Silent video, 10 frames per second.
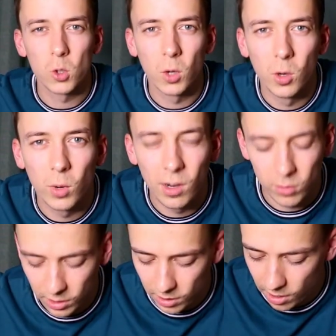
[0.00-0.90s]
so here we have
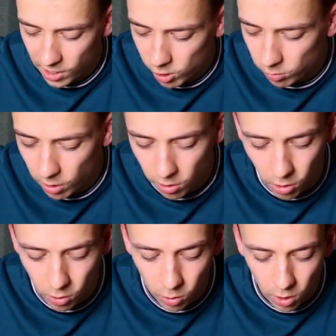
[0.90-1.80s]
the
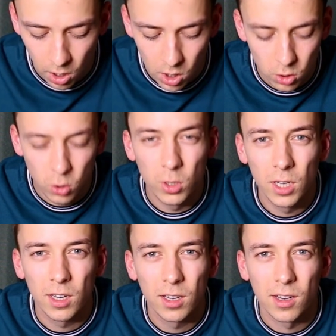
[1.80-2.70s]
Aquagrow
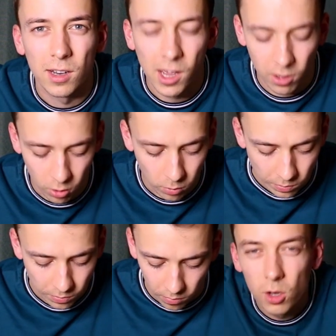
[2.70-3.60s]
UNIQ NANO.
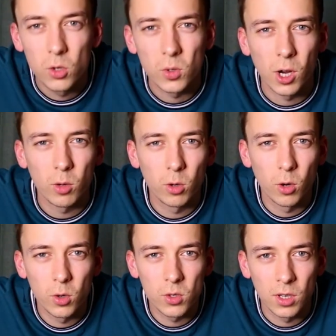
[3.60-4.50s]
So
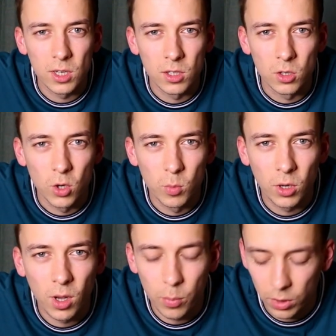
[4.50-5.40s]
Aquagrow is a German
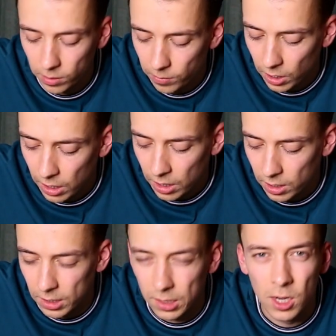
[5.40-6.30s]
company
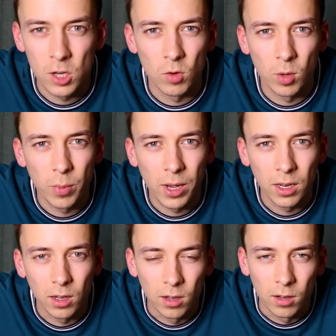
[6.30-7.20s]
that is run
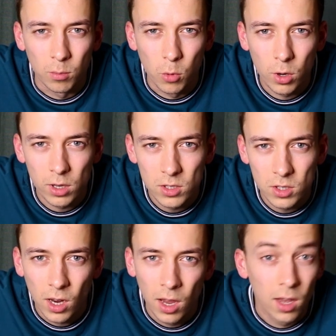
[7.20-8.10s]
by
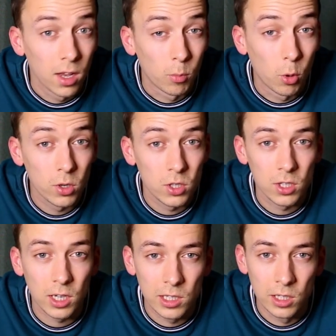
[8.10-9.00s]
Moritz. And Moritz is
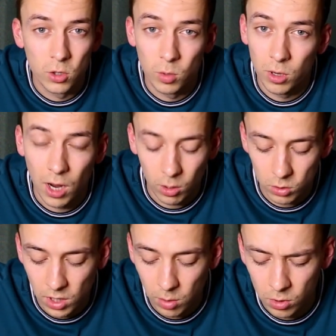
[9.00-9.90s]
actually a German
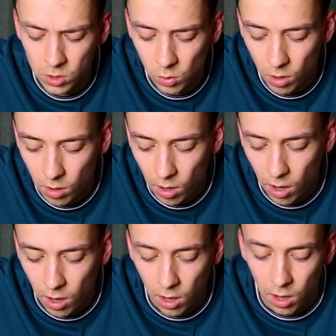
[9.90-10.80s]
aquascaper as well.
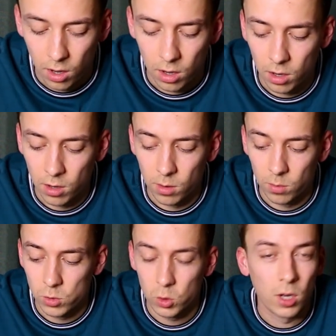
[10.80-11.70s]

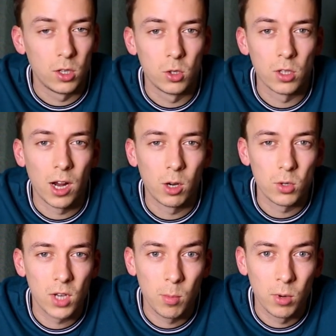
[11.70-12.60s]
So yeah, he's just an
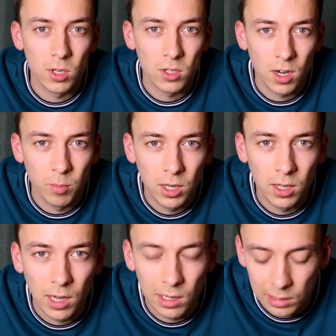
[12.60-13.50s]
aquascaper that started
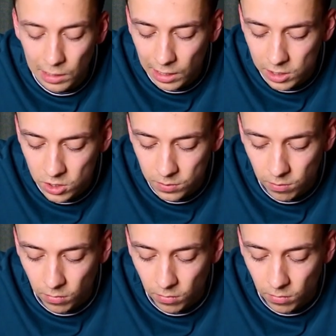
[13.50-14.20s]
making LED lights.